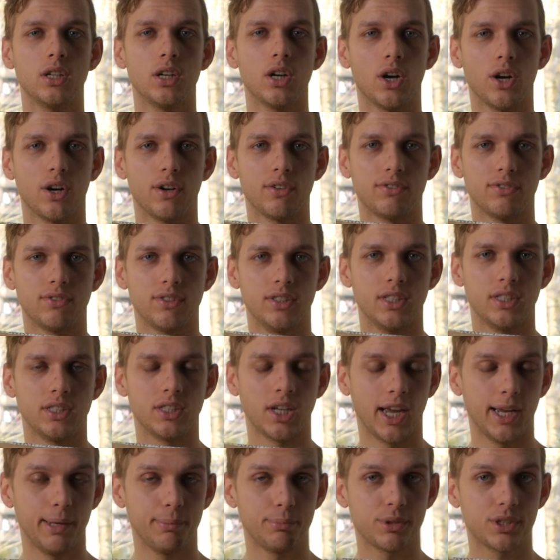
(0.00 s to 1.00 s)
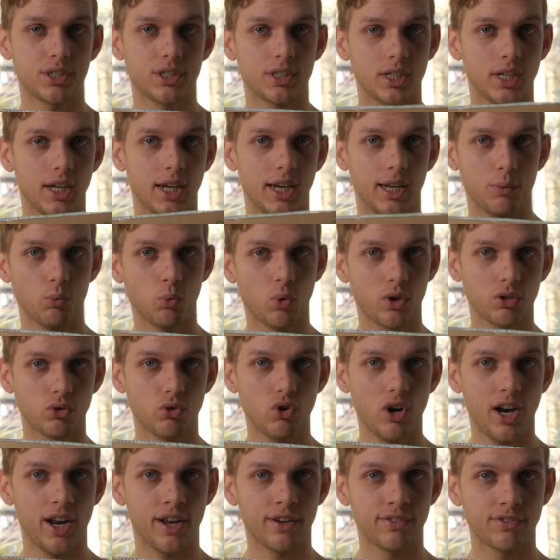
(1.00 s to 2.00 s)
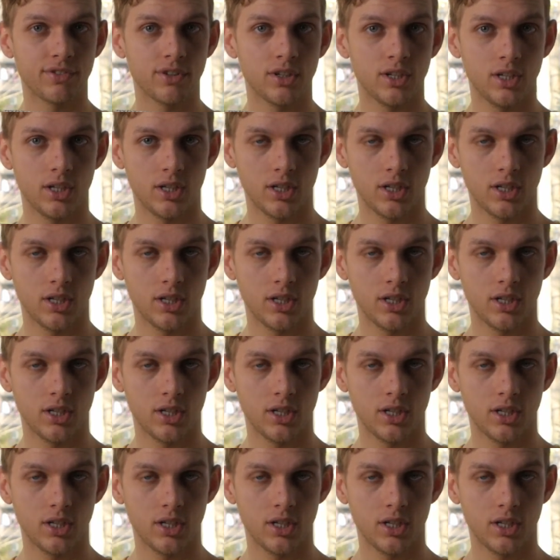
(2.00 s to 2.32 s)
of the types in one graph.